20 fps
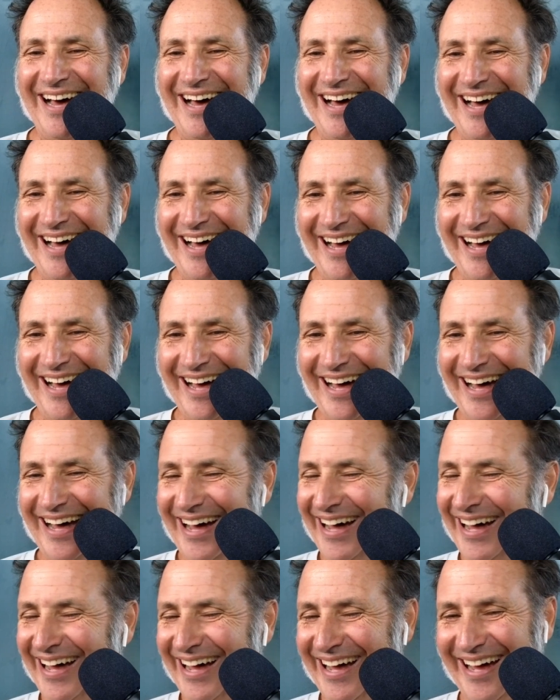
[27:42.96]

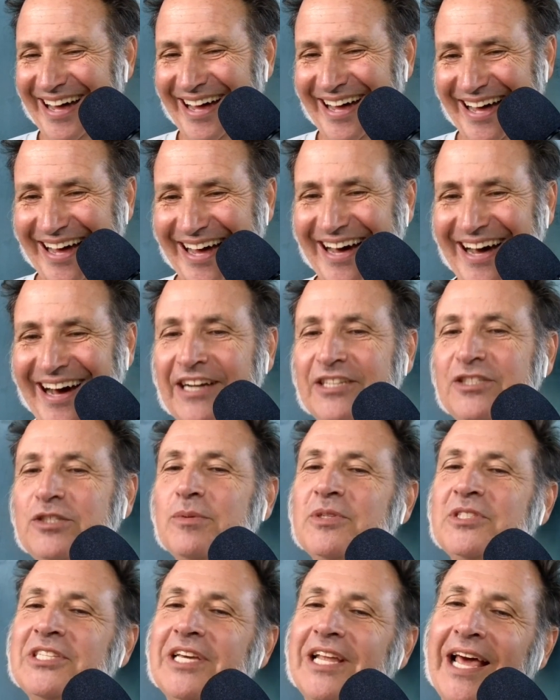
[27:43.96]

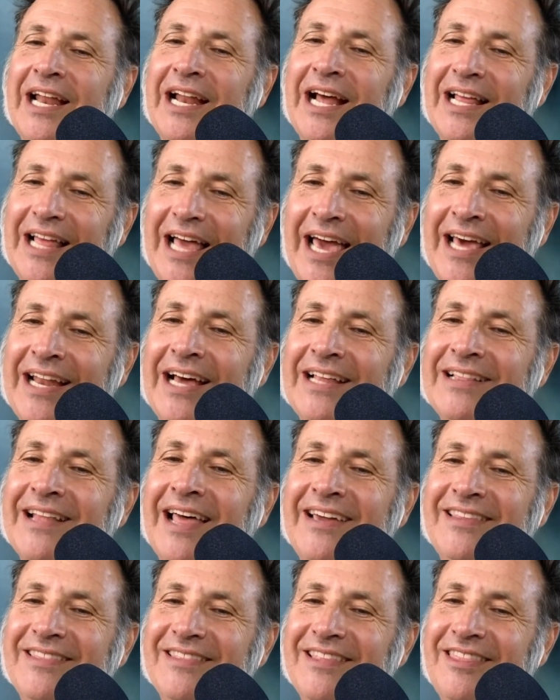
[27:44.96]
100%. And I like
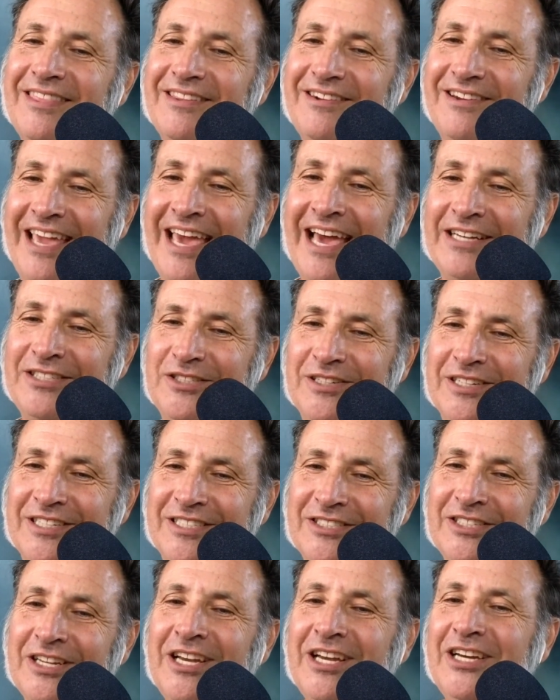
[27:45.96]
the theatrics,
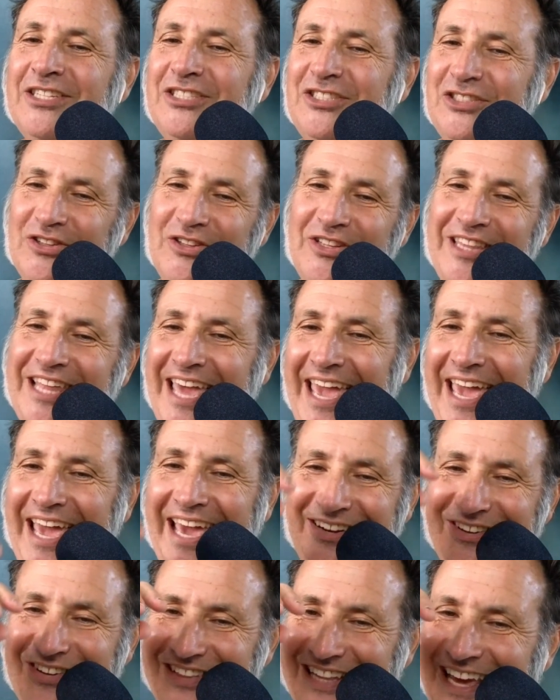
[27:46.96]
Julie, the hand
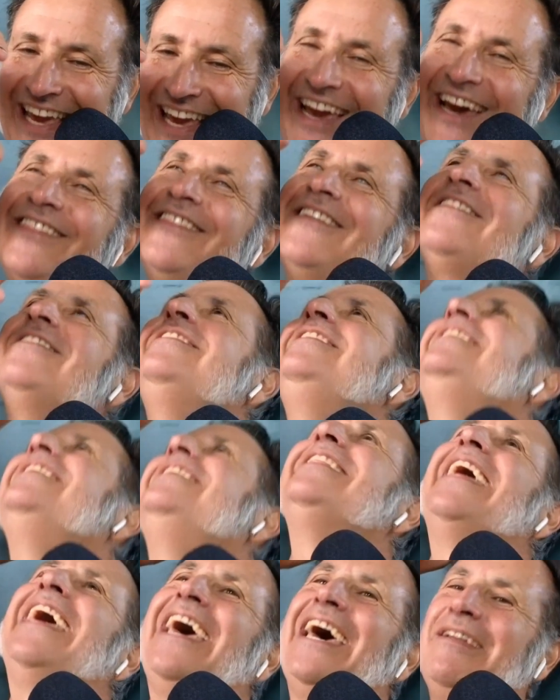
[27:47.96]
on the head, the leading the
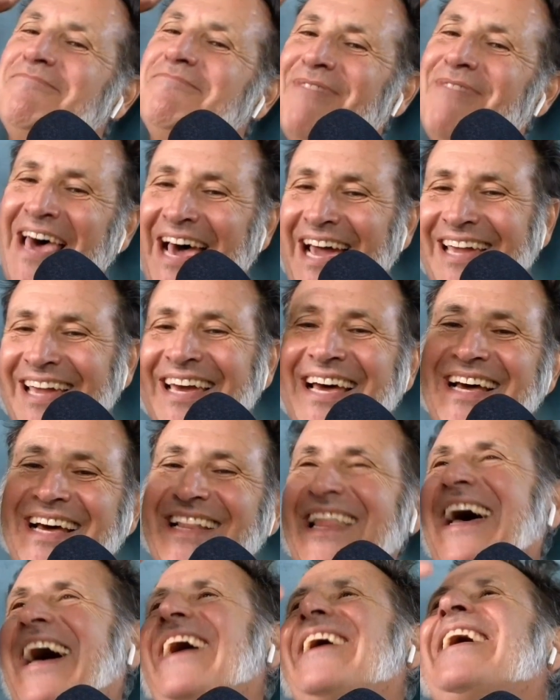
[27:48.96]
head back,
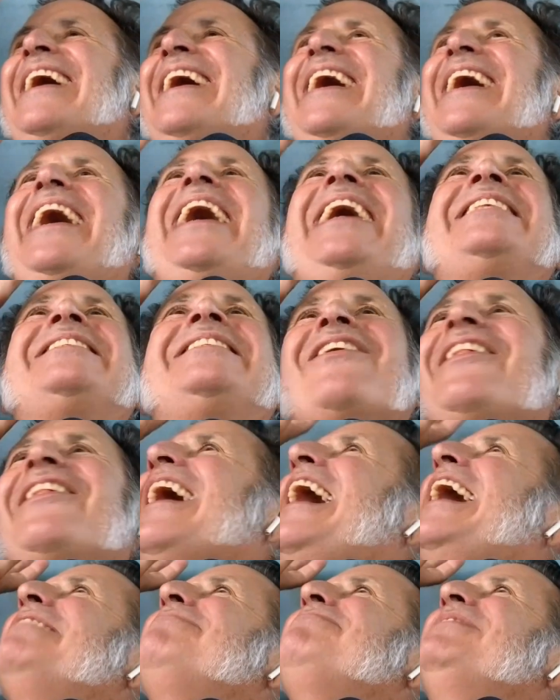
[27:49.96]
like, it's all
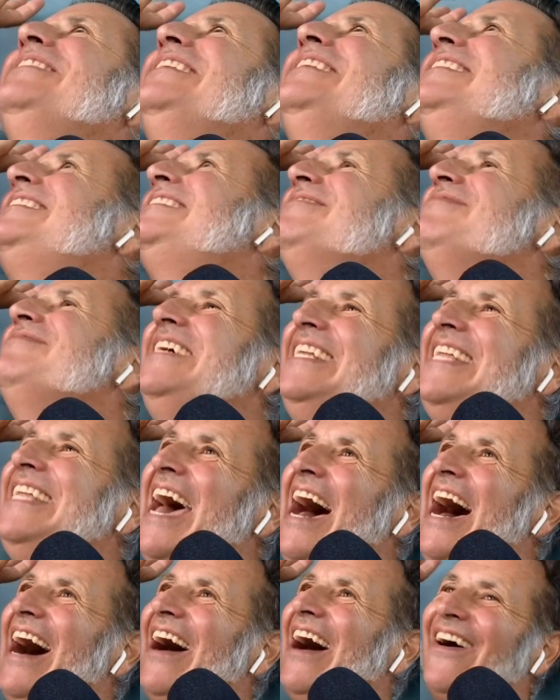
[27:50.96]
happening to me now.